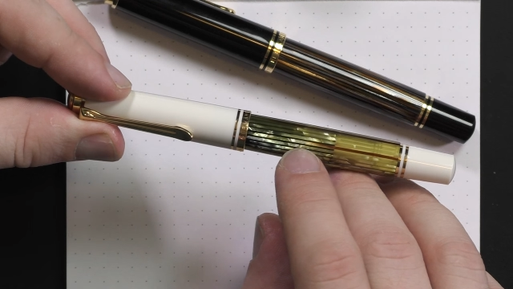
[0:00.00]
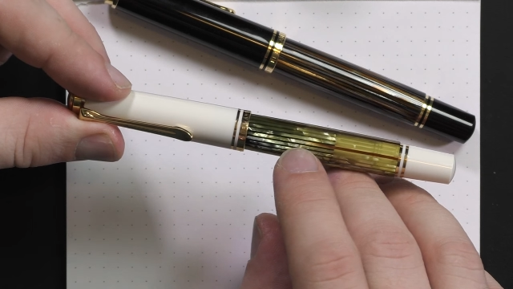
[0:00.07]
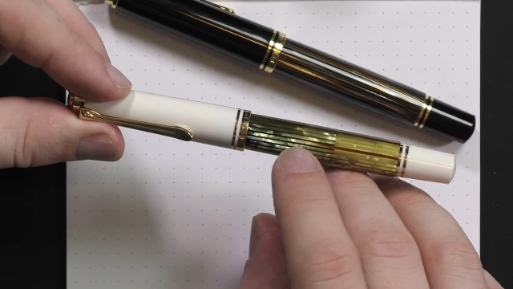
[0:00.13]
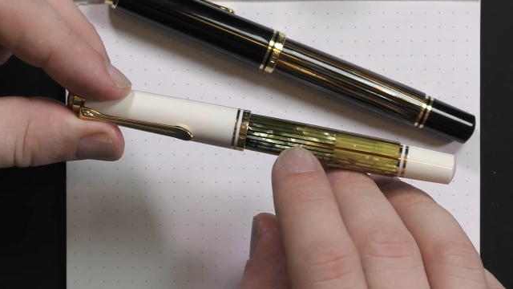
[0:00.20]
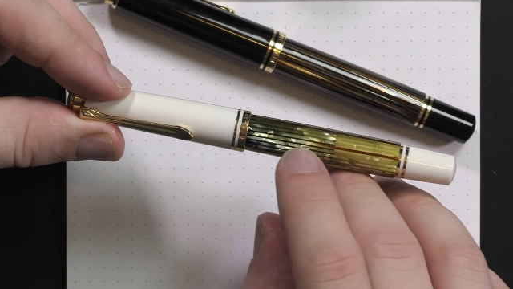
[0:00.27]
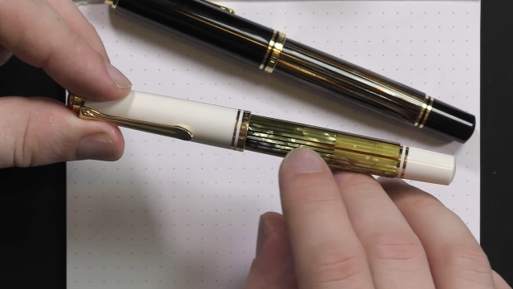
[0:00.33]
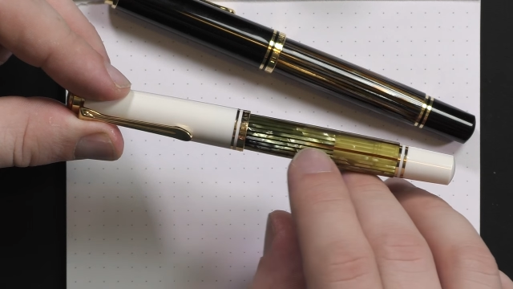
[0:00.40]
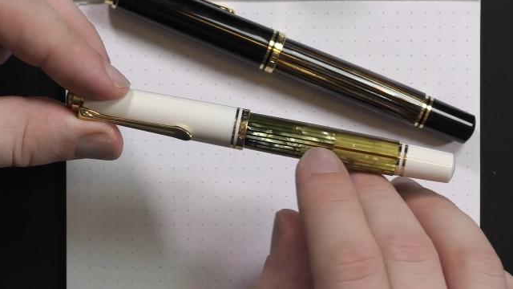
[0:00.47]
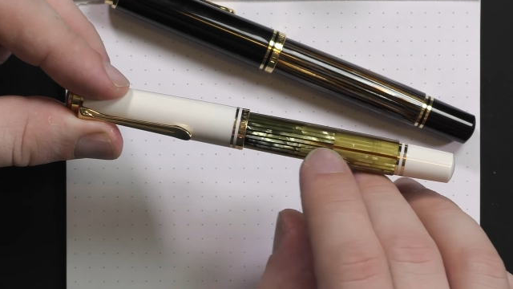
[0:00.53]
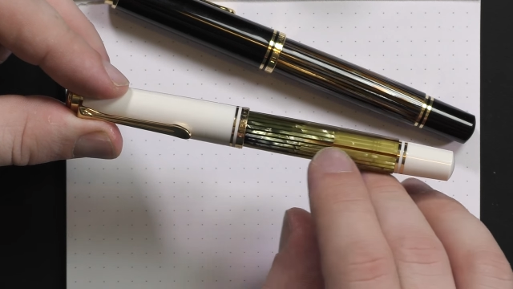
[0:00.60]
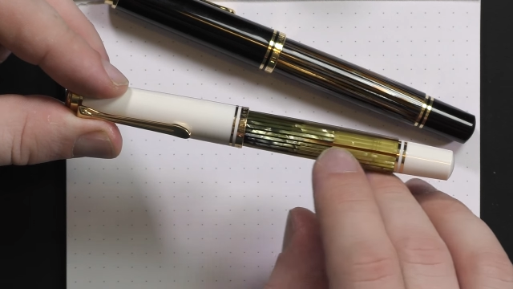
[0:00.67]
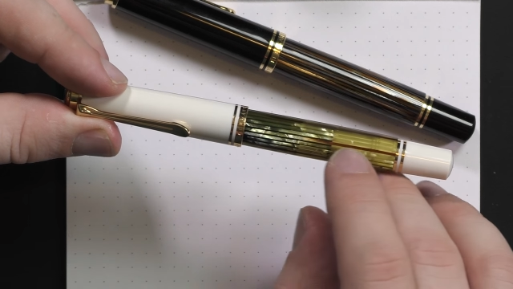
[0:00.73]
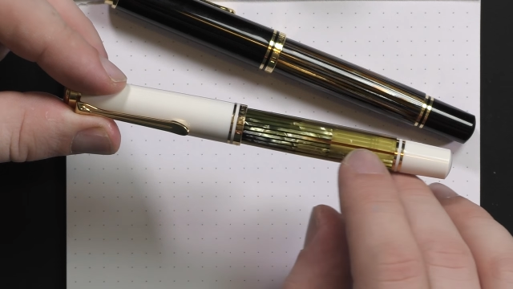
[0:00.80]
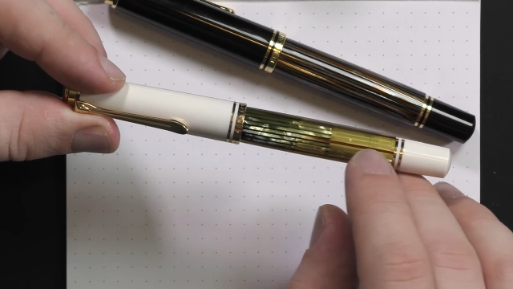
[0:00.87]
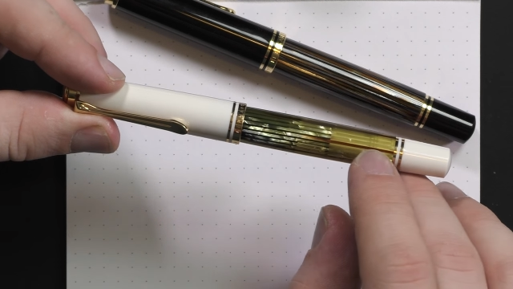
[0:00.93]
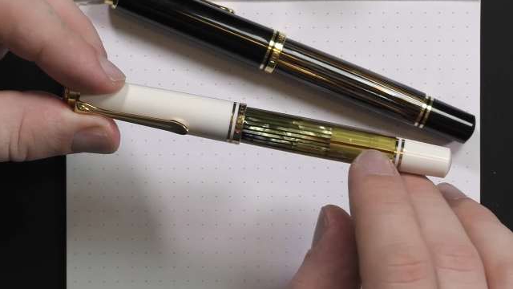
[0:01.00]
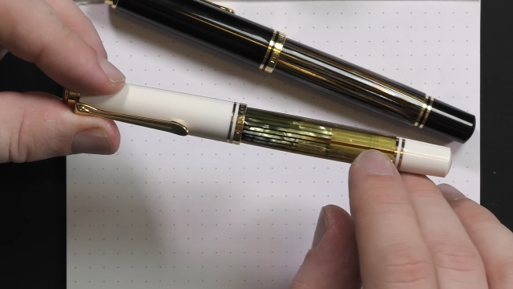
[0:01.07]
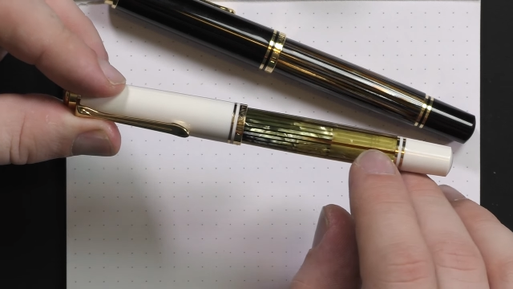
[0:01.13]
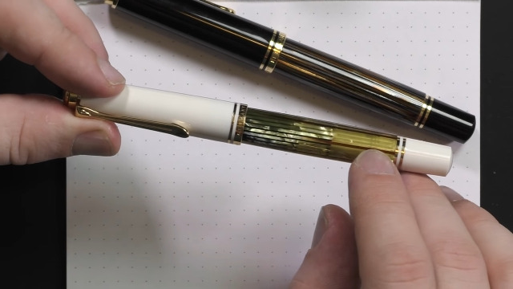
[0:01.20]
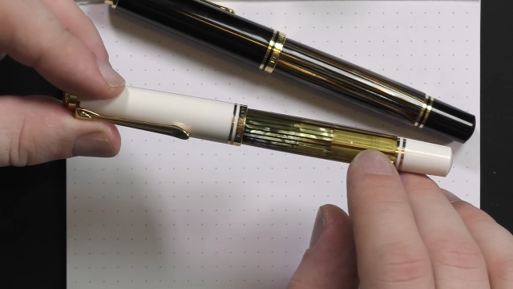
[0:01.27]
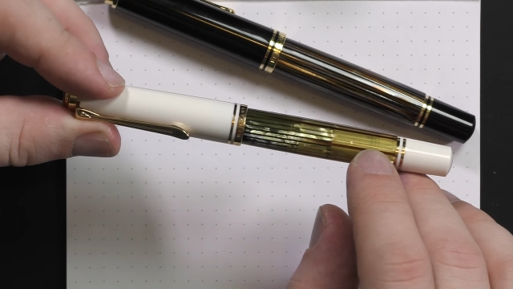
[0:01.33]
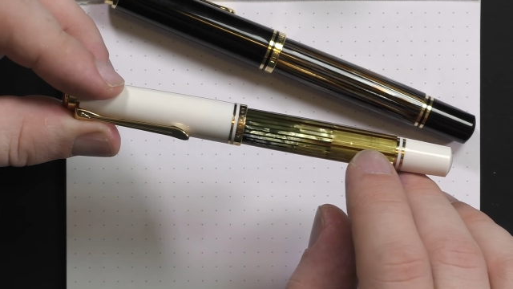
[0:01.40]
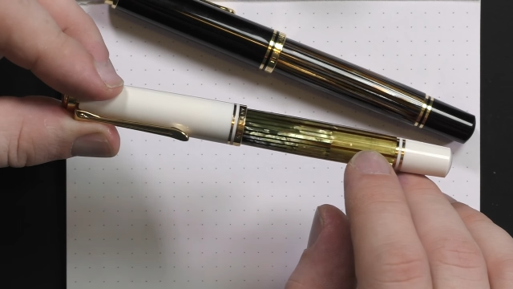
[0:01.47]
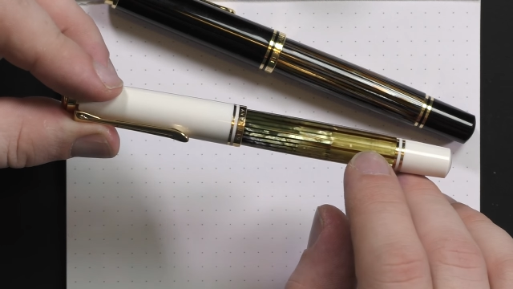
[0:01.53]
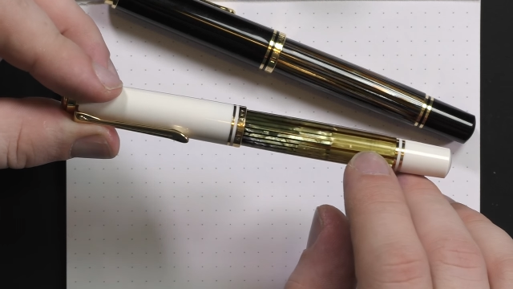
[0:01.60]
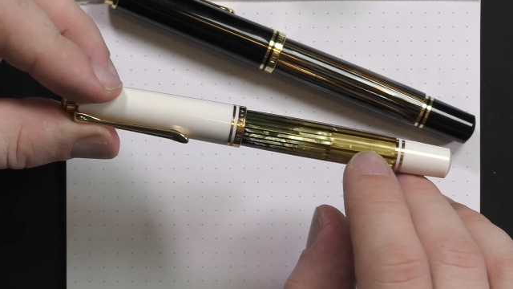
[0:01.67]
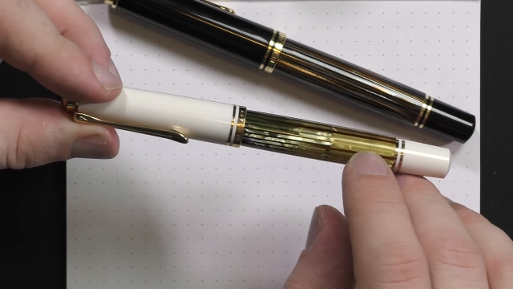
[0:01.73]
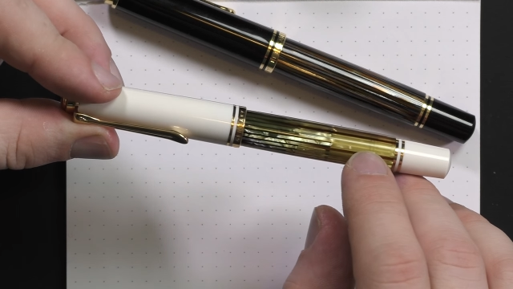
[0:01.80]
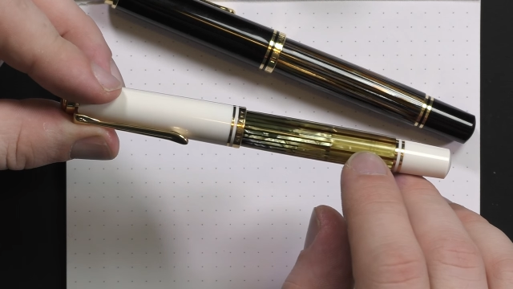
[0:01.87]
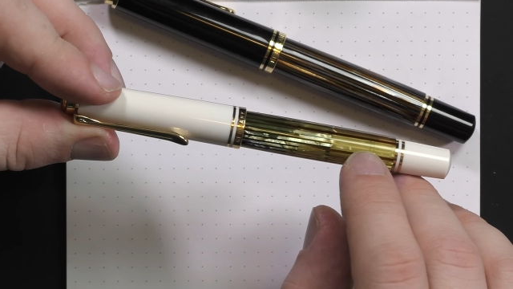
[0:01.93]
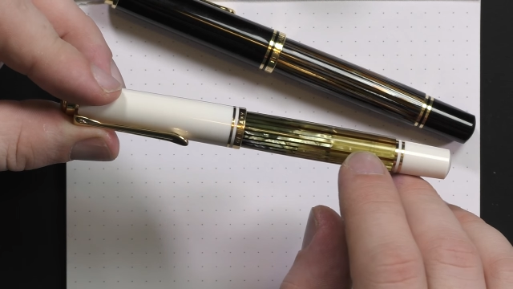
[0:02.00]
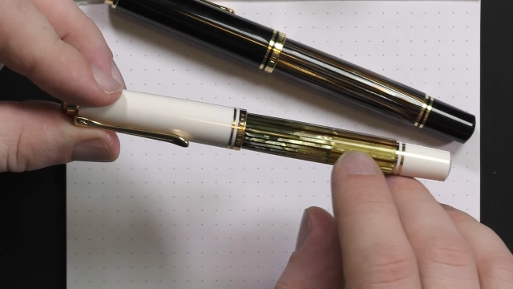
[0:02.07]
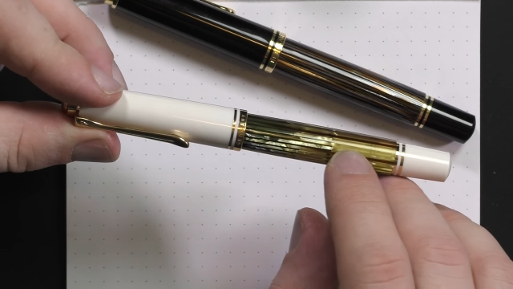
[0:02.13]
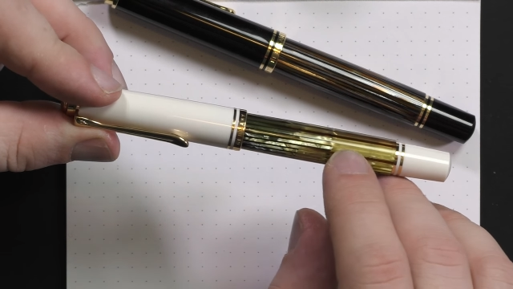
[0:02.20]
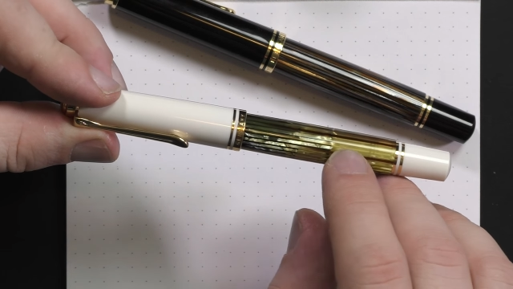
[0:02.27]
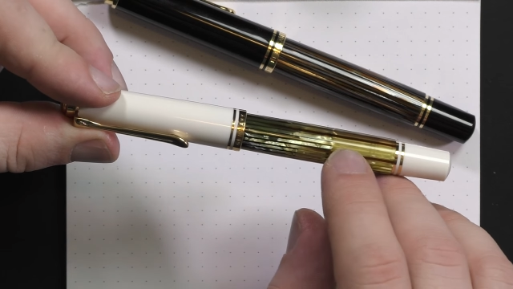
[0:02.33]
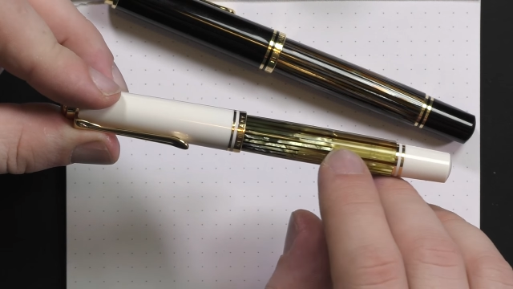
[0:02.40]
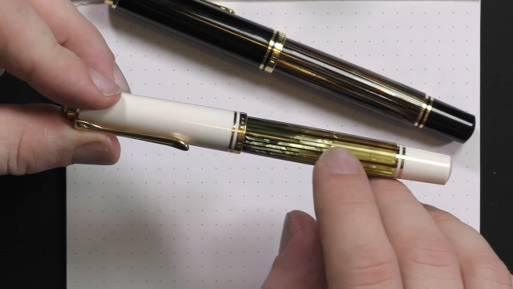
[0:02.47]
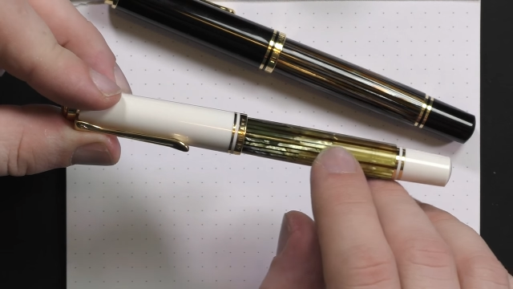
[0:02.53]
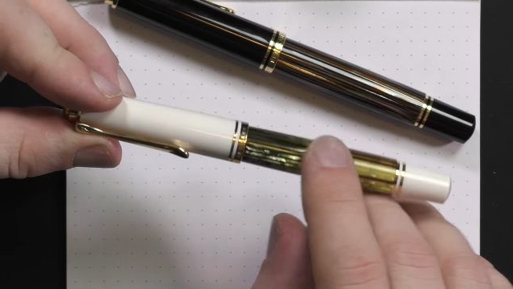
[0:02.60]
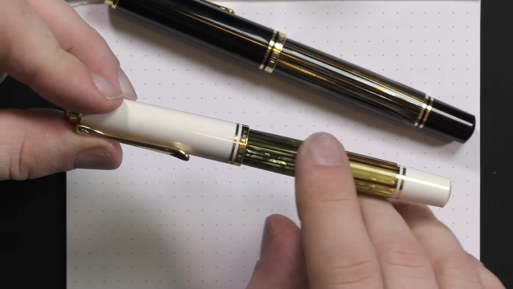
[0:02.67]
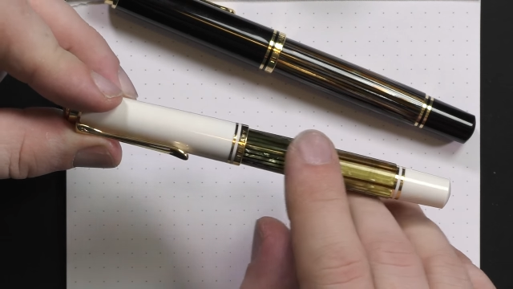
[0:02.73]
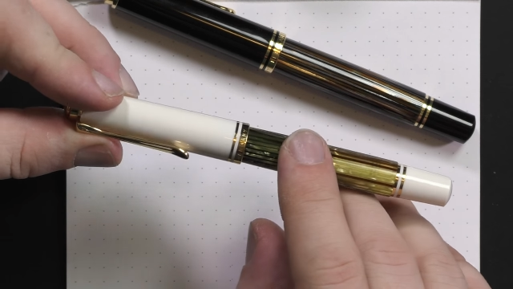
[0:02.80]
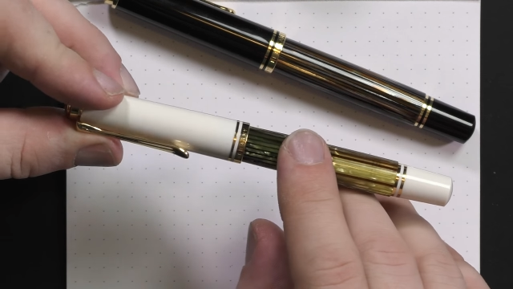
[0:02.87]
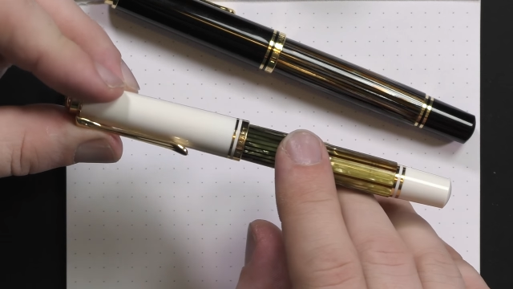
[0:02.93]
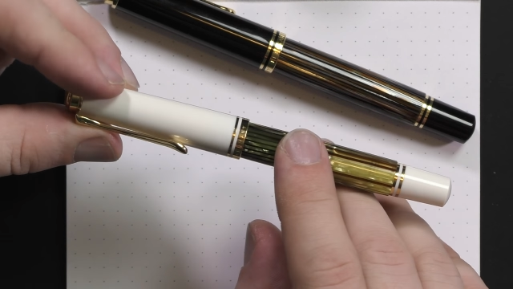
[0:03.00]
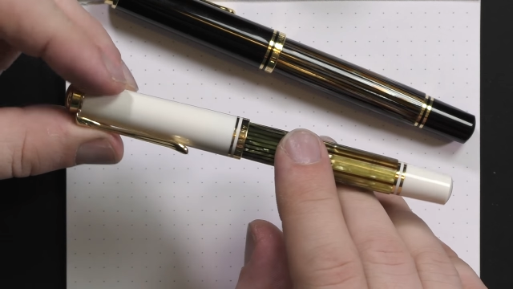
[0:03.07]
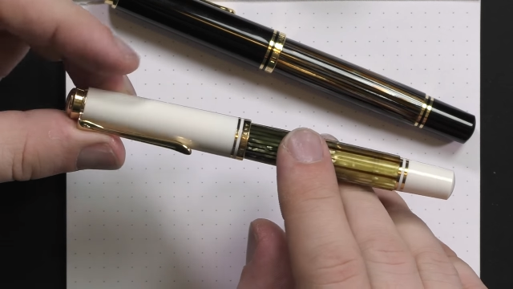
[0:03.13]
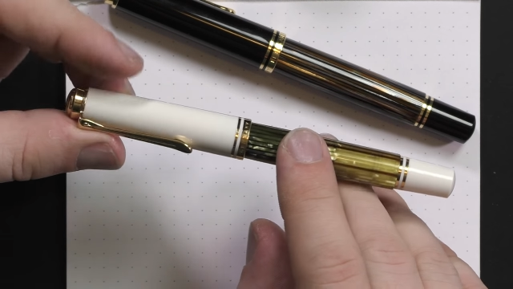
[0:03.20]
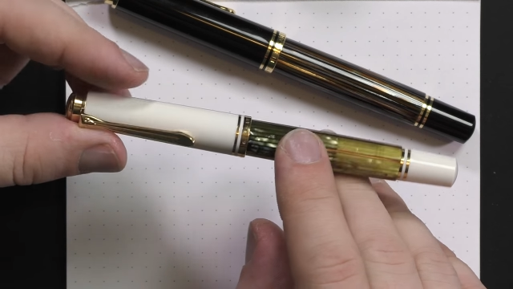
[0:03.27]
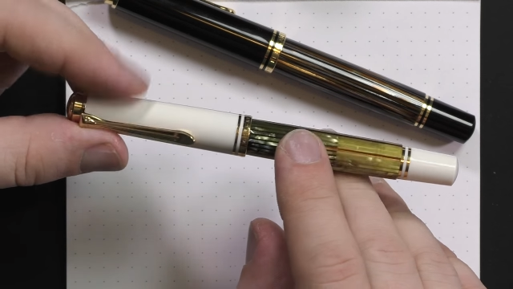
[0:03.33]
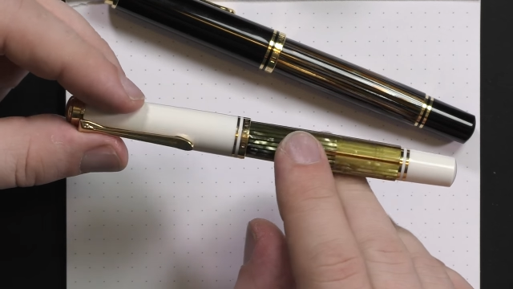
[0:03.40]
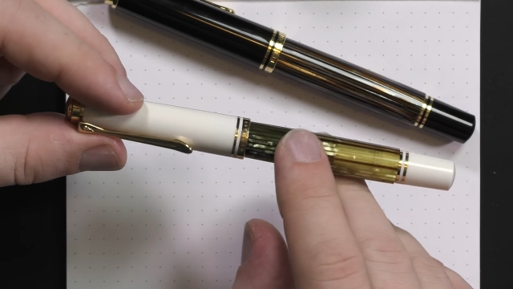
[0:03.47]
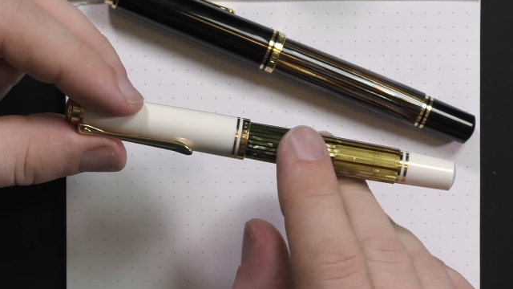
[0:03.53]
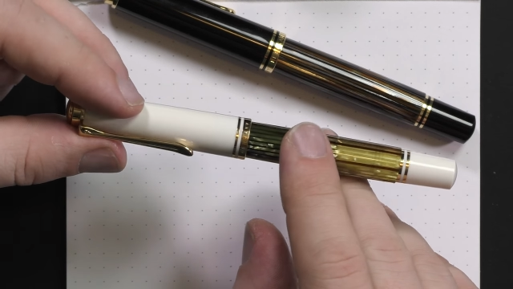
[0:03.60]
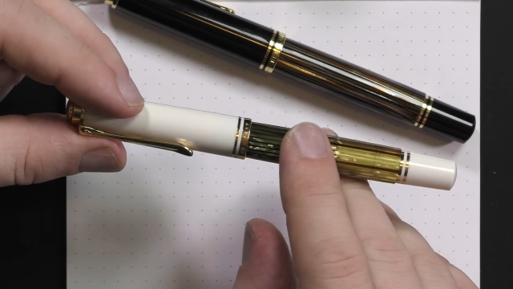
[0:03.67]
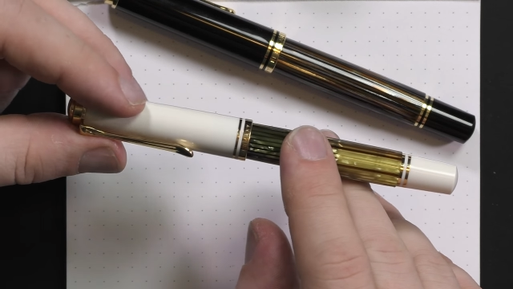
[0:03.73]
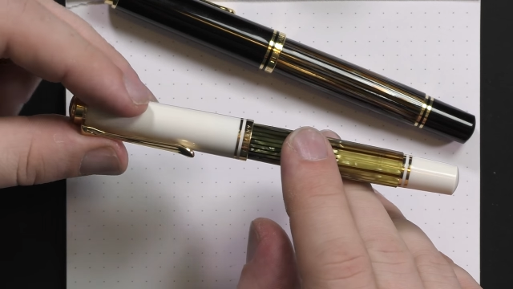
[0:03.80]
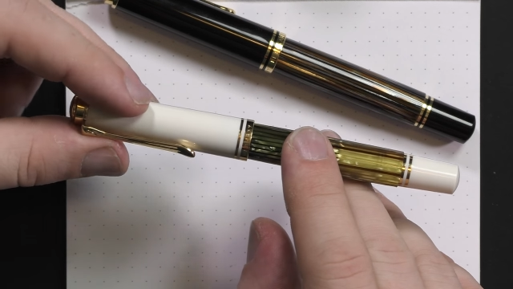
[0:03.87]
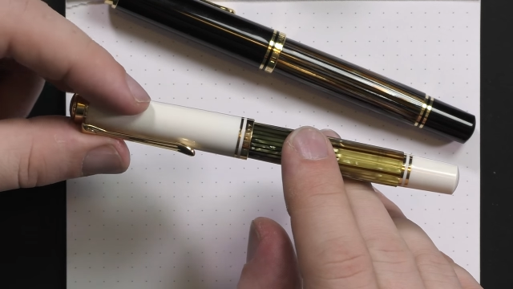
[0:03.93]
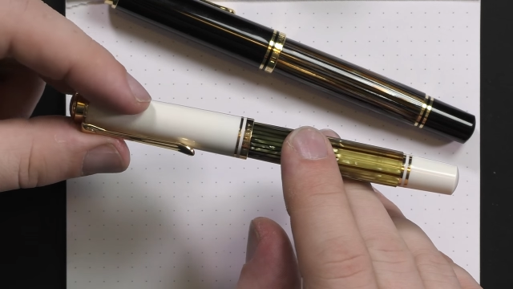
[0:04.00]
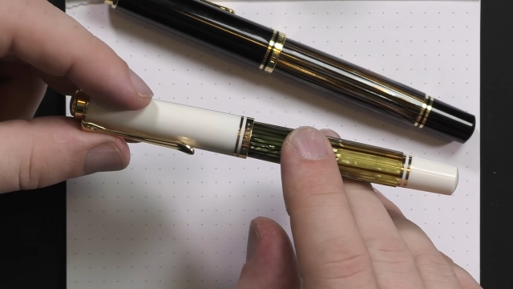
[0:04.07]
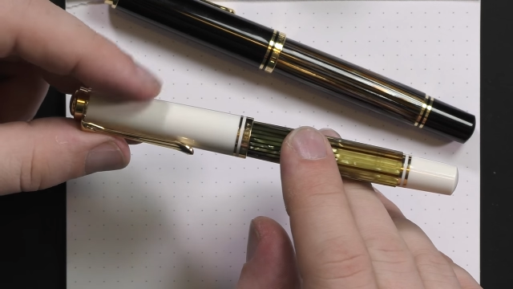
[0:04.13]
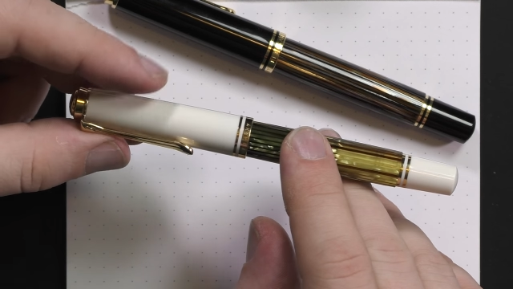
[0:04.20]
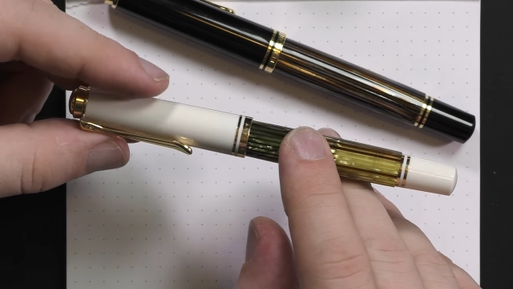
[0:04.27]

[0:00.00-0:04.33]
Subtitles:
(no speaker visible)